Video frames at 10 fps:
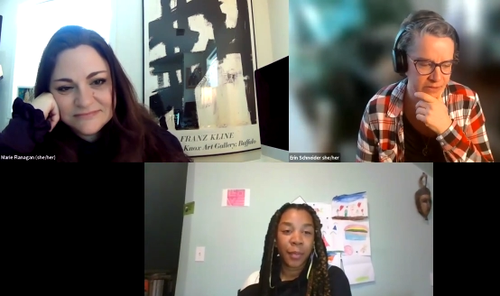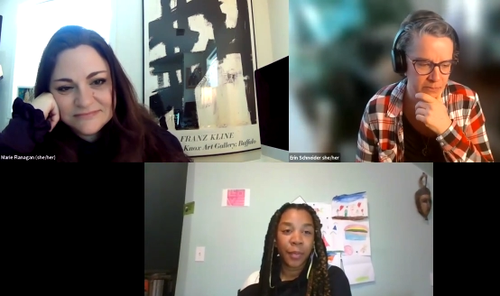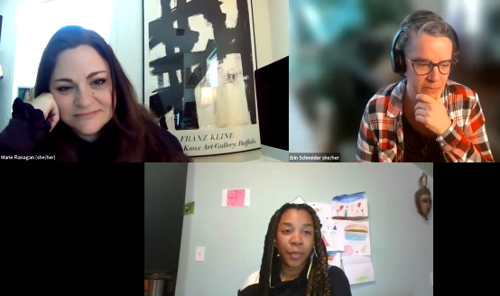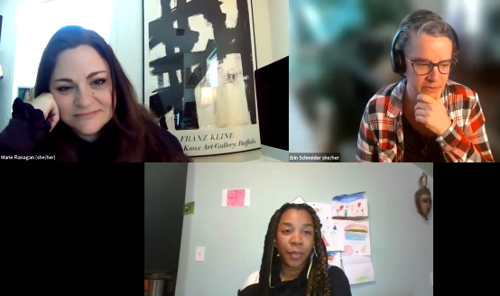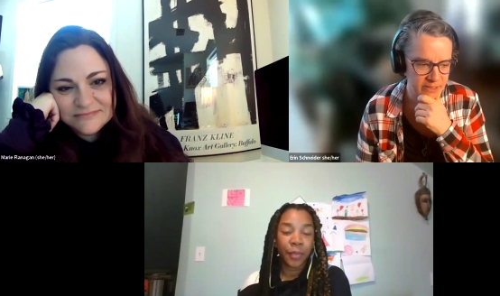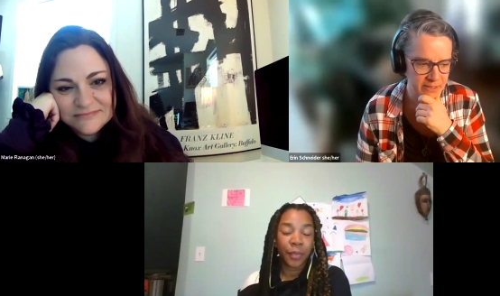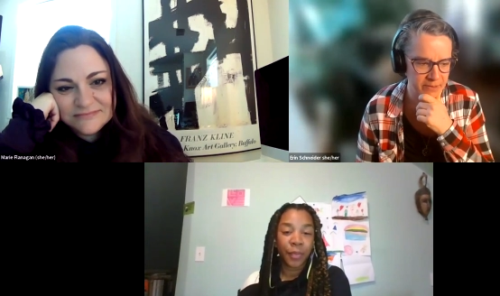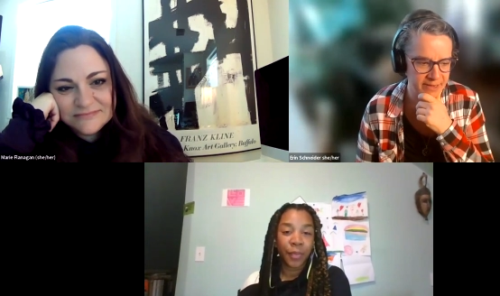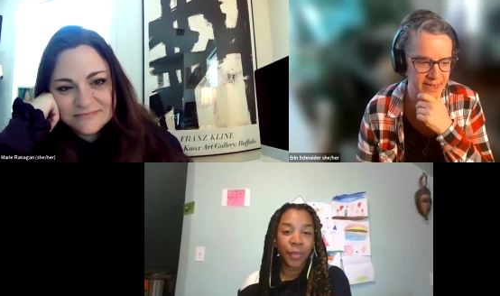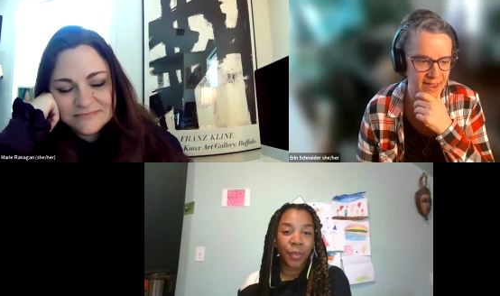Speaker 1: what were some
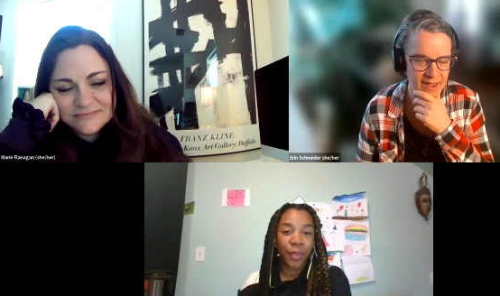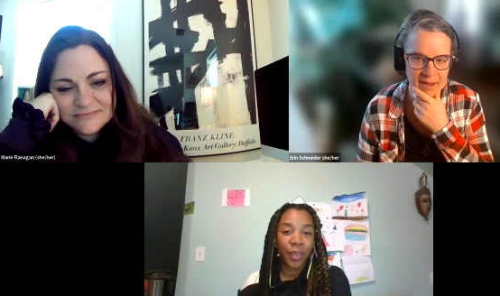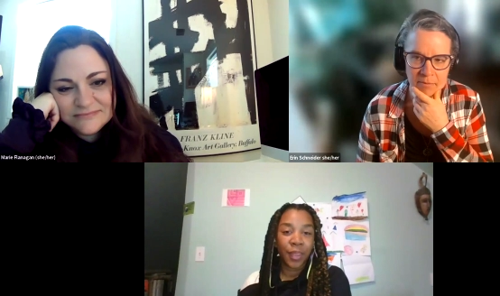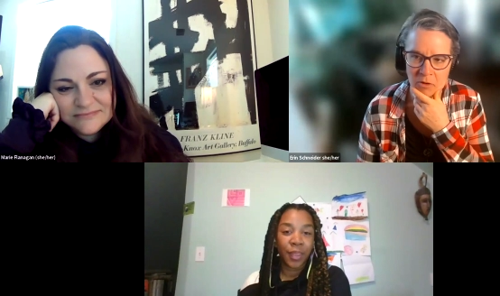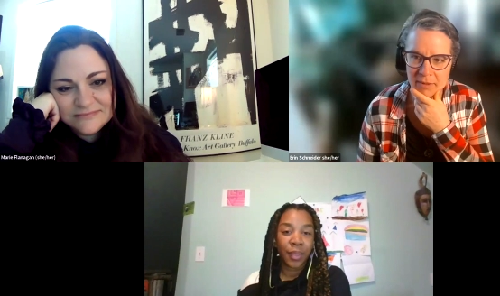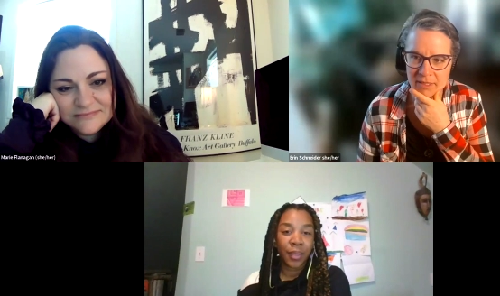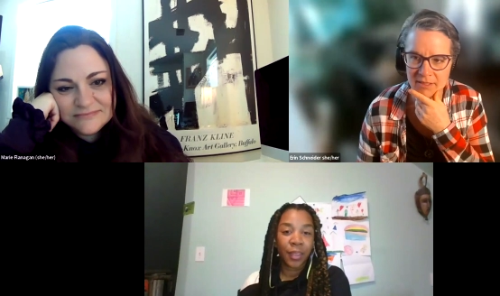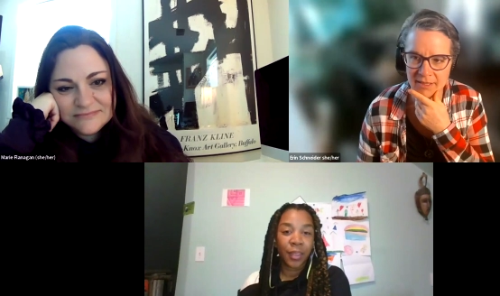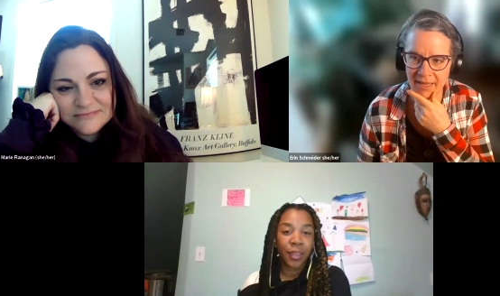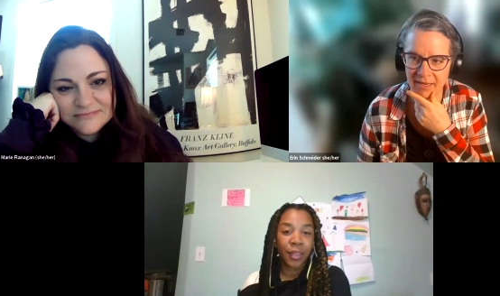like aha
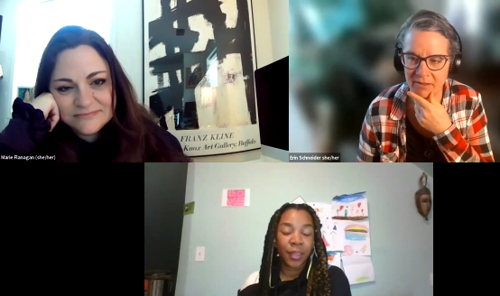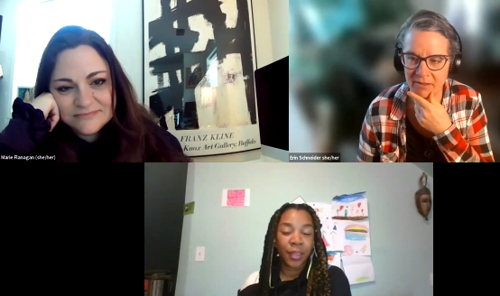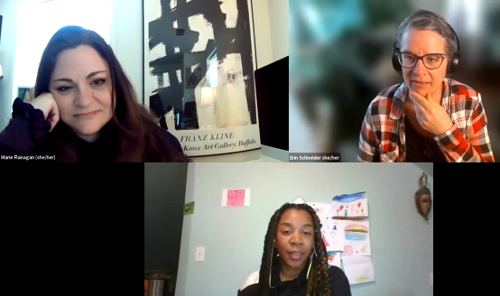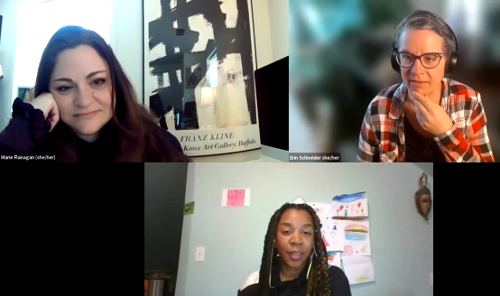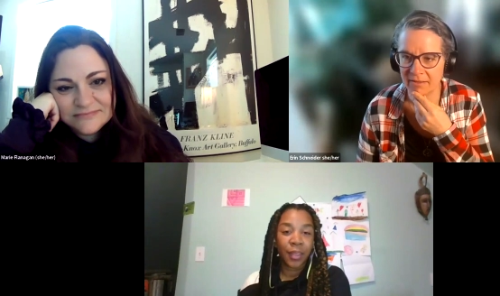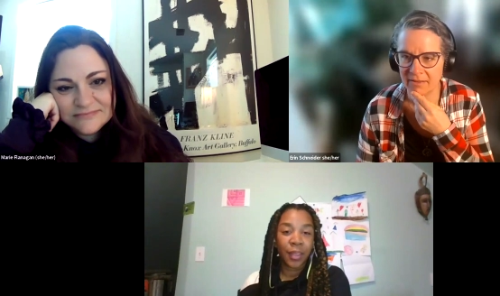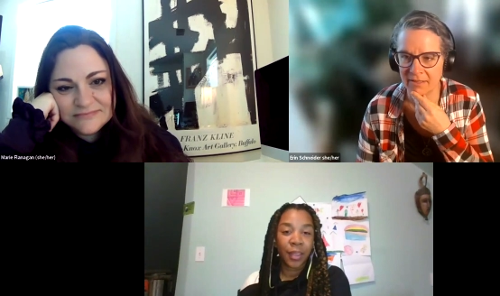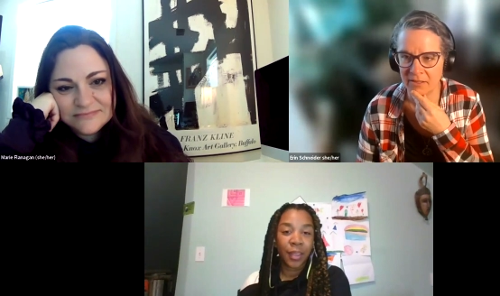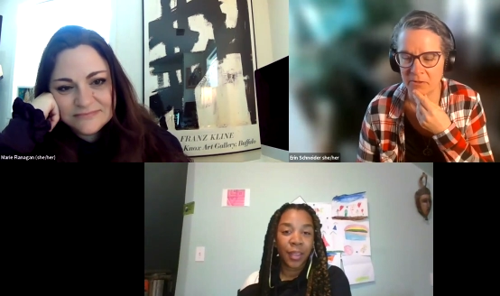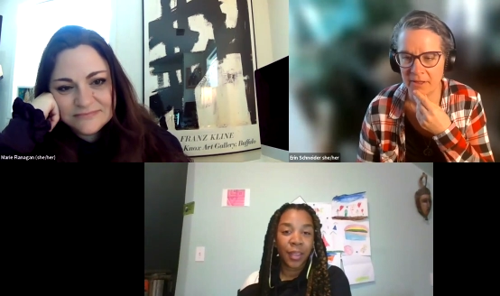moments that you think the
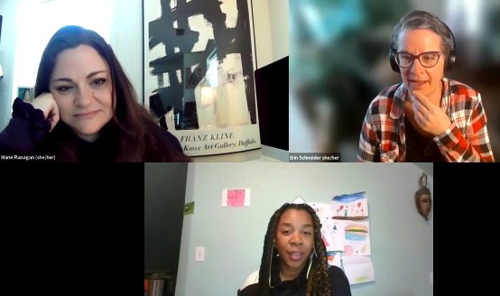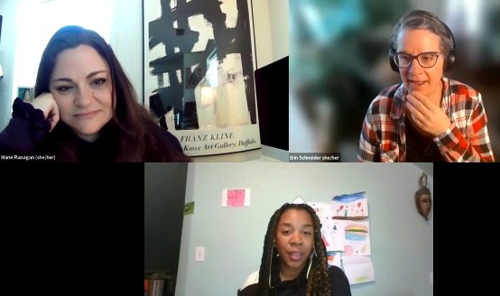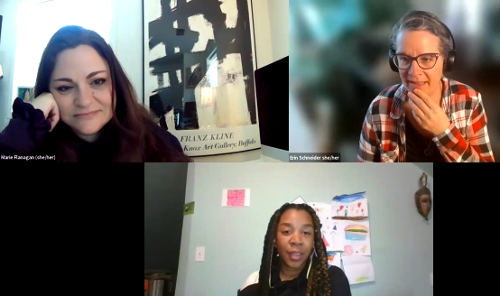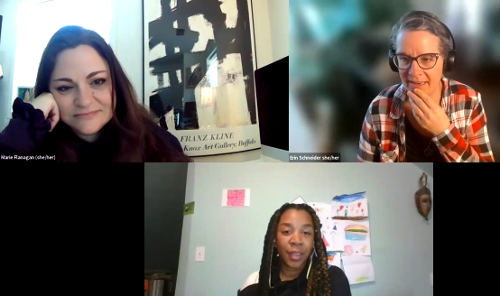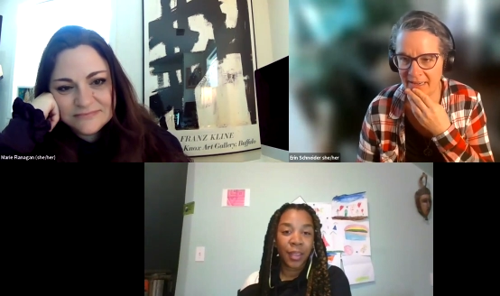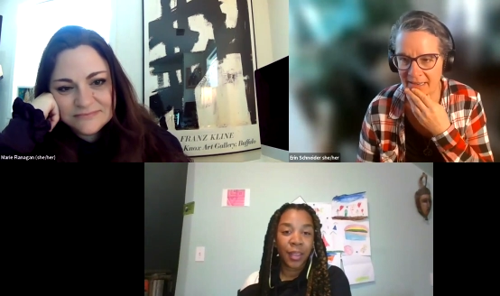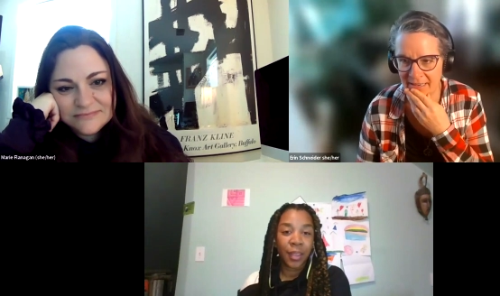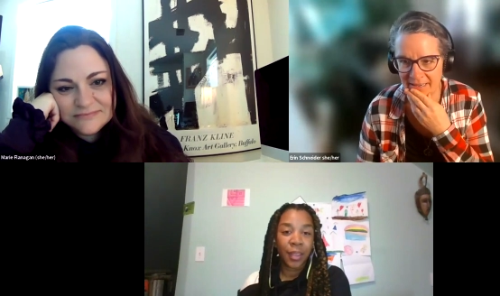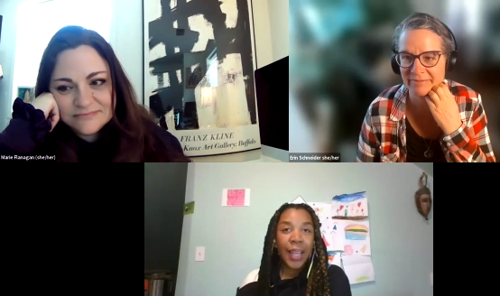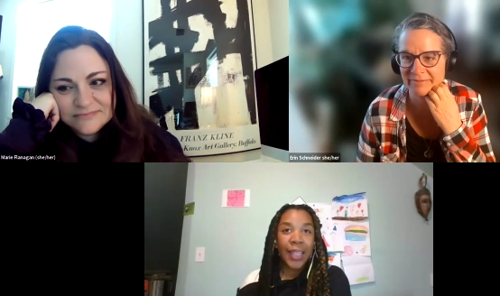youth had?
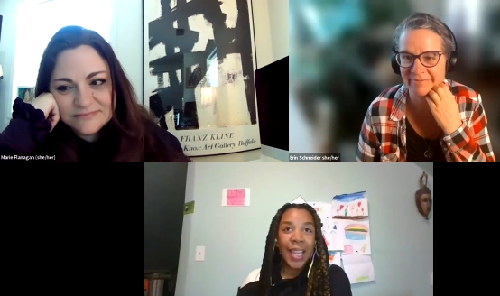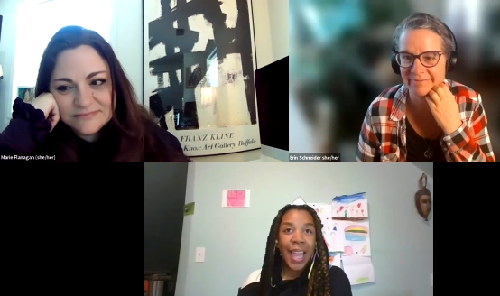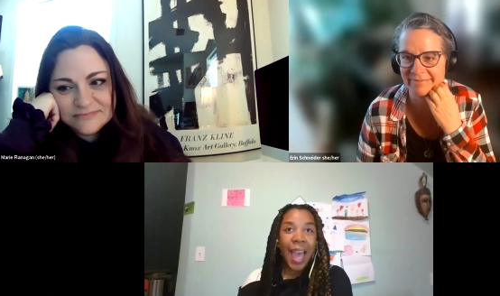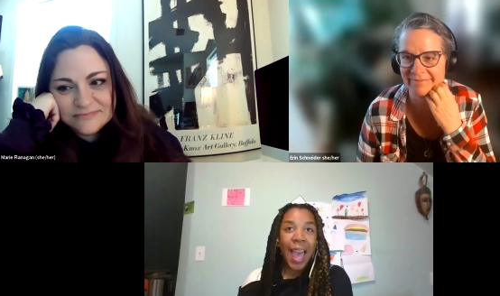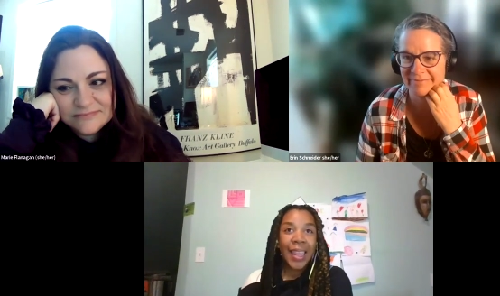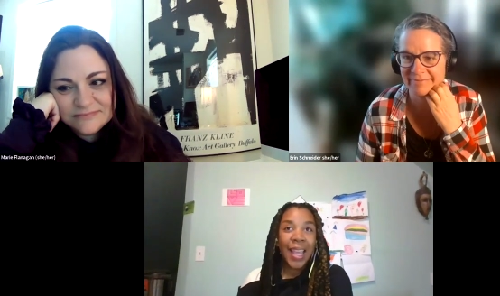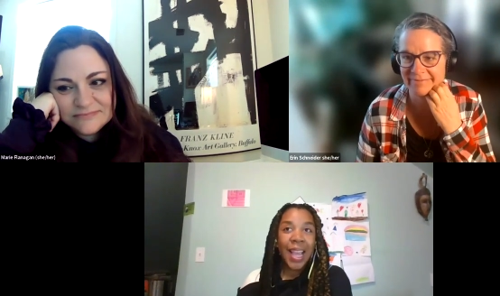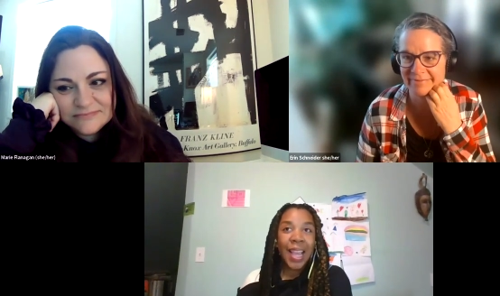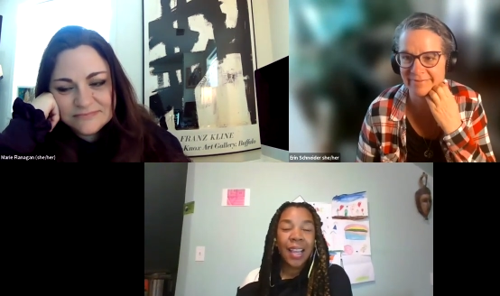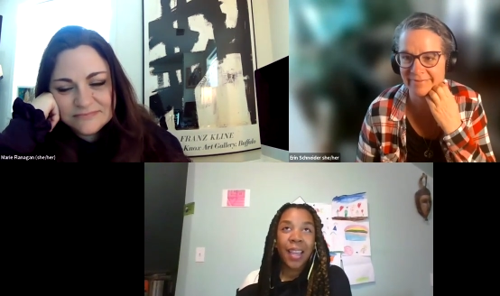
Speaker 2: Yeah, I
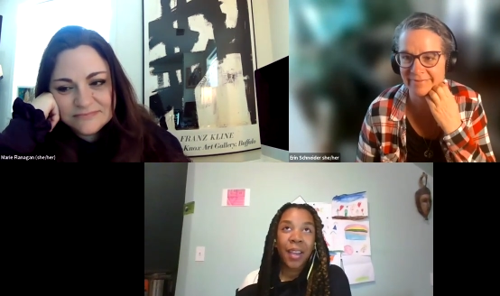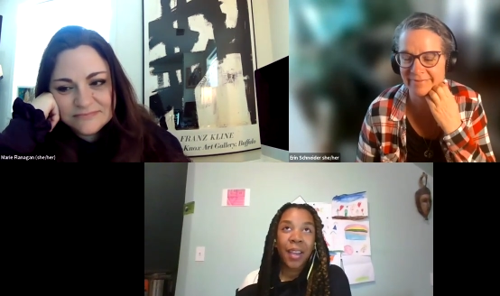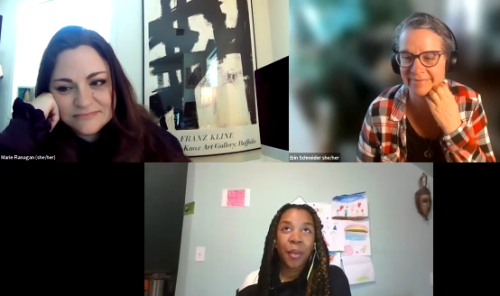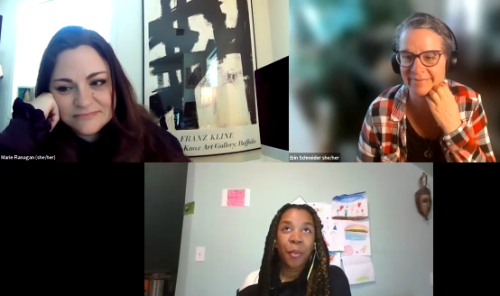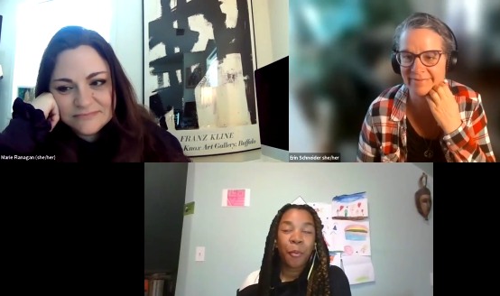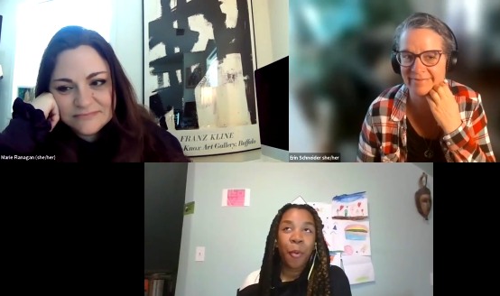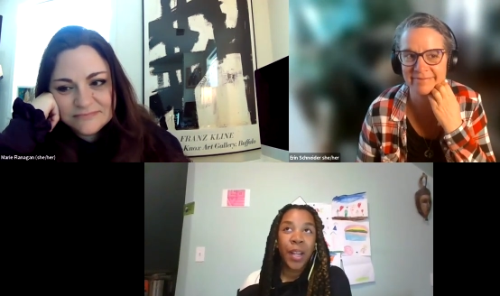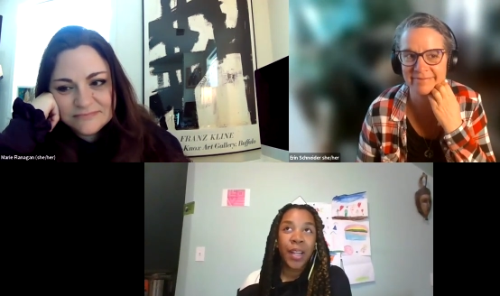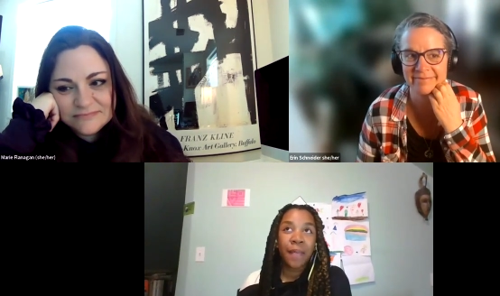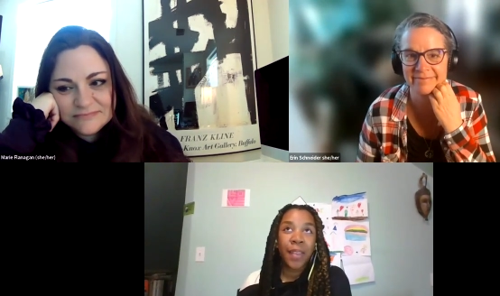think
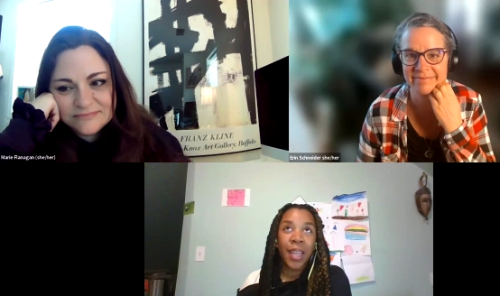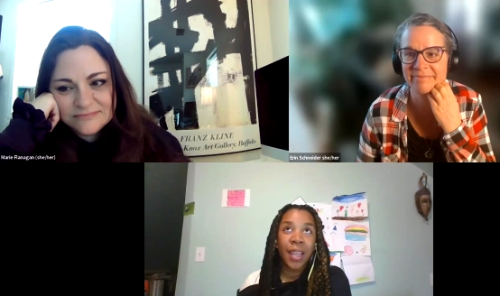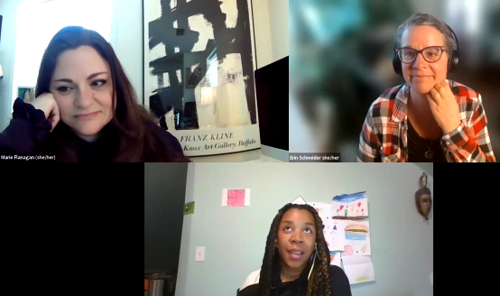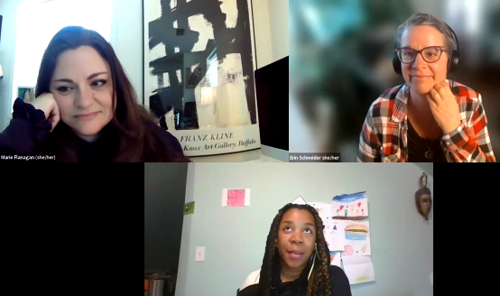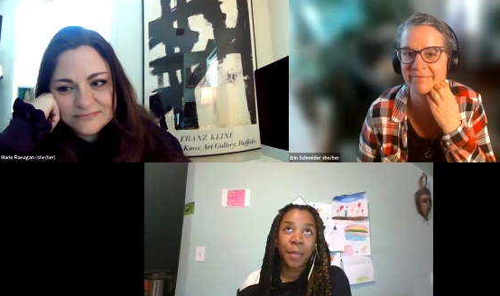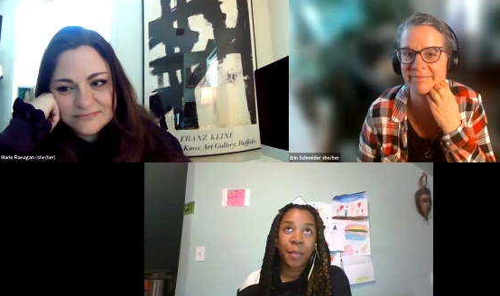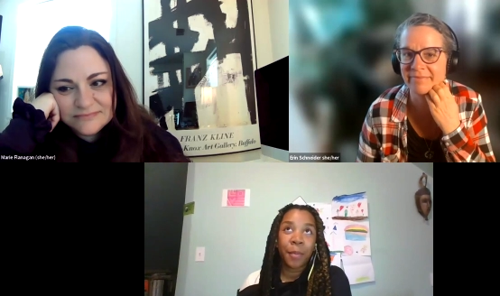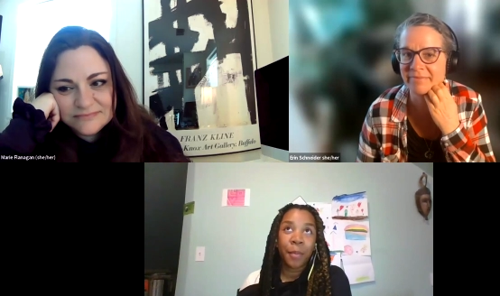one of the